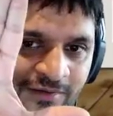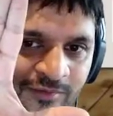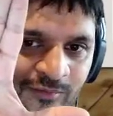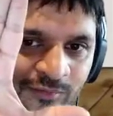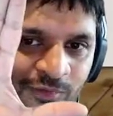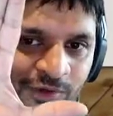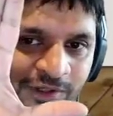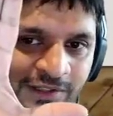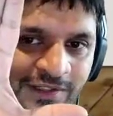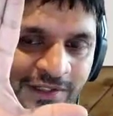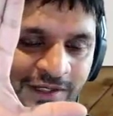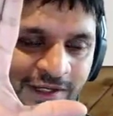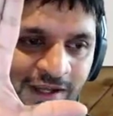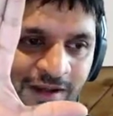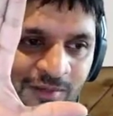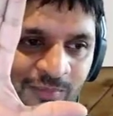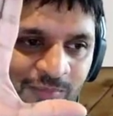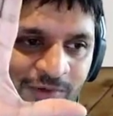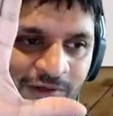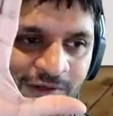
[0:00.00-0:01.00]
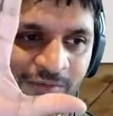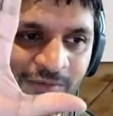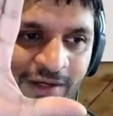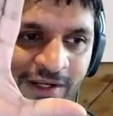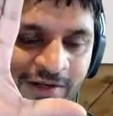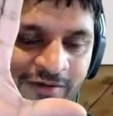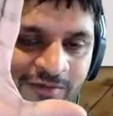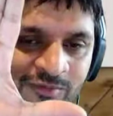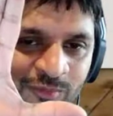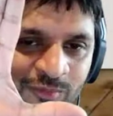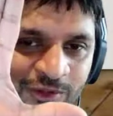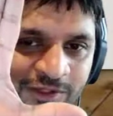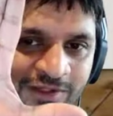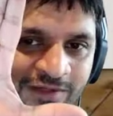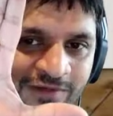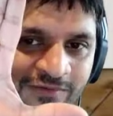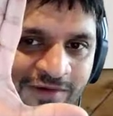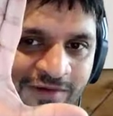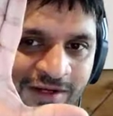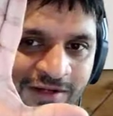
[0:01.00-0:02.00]
pointing up and our x
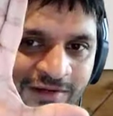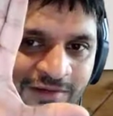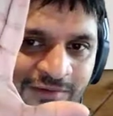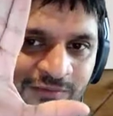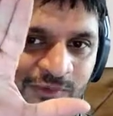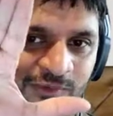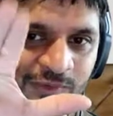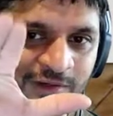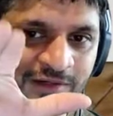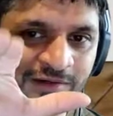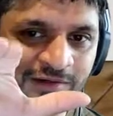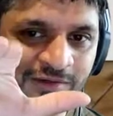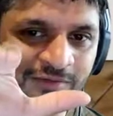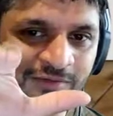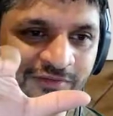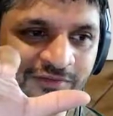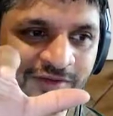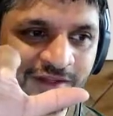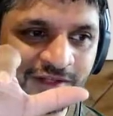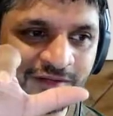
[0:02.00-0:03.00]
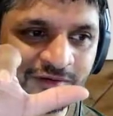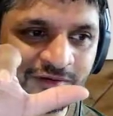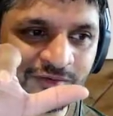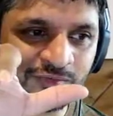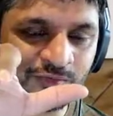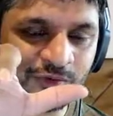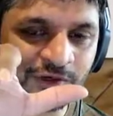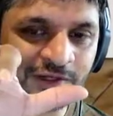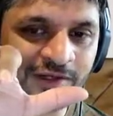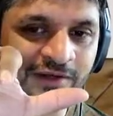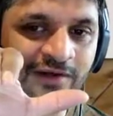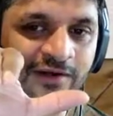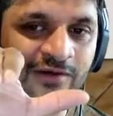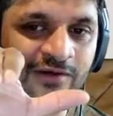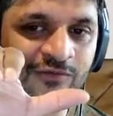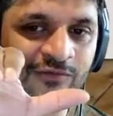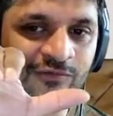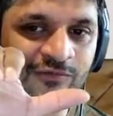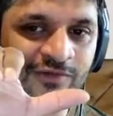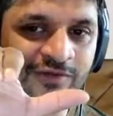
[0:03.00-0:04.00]
pointing right, and we want our z to point
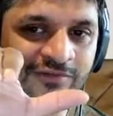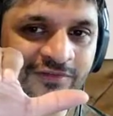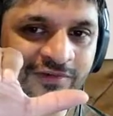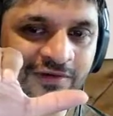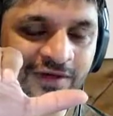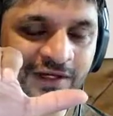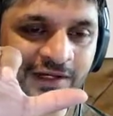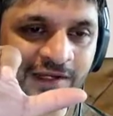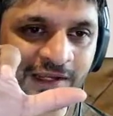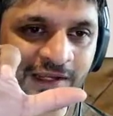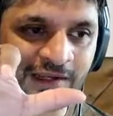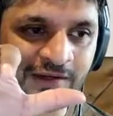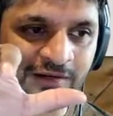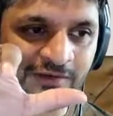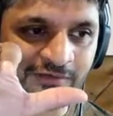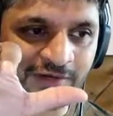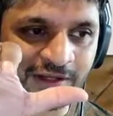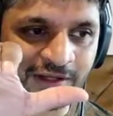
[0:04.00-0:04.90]
out of the screen like it is in